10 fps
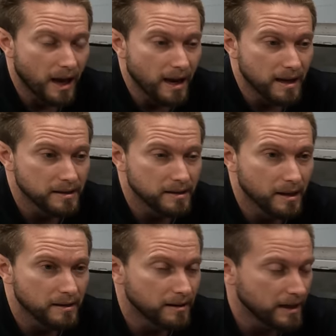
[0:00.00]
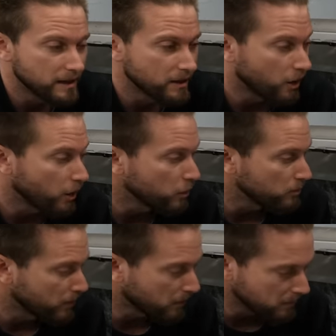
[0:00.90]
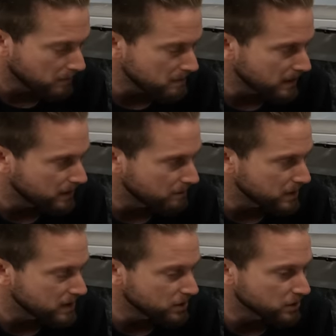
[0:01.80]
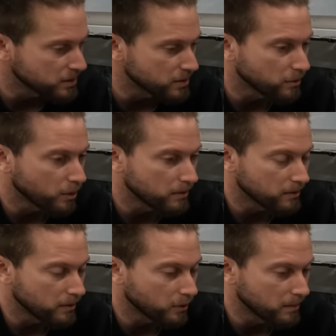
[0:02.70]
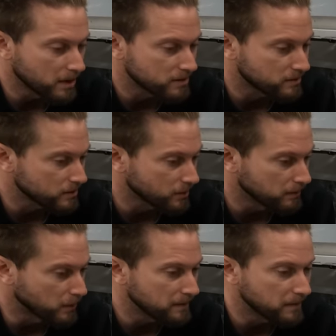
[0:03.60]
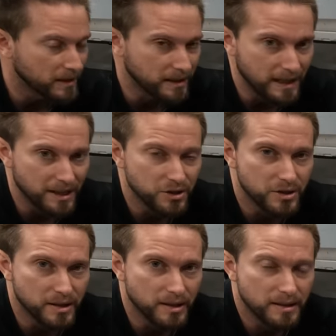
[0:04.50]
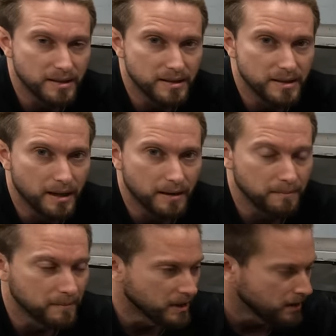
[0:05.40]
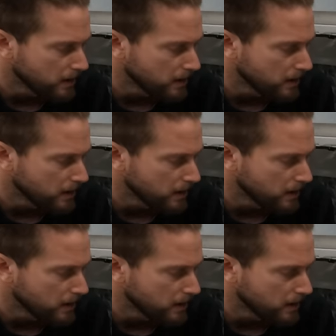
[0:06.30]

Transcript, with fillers: and then I'll probably be in a position to almost sort of refit the engine, and